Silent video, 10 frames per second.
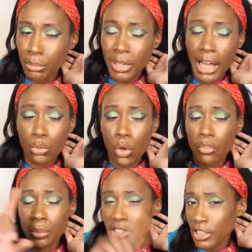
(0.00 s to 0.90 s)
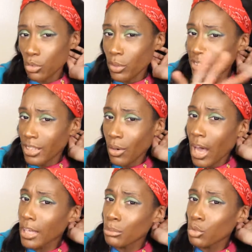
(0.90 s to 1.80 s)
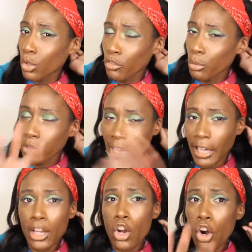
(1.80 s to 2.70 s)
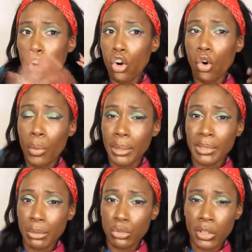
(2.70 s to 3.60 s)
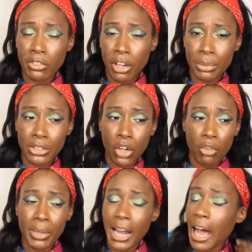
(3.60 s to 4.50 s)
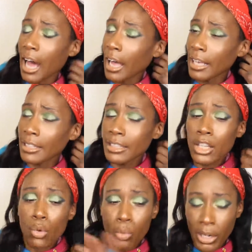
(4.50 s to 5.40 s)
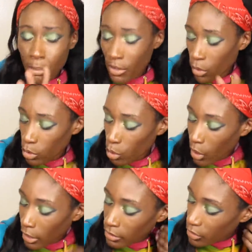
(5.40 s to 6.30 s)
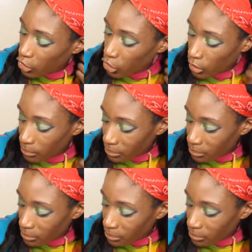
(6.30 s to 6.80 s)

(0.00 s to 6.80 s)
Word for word: but I don't know if it was just on sale items or if it was like her whole website was 25% off, but I recommend those quads for sure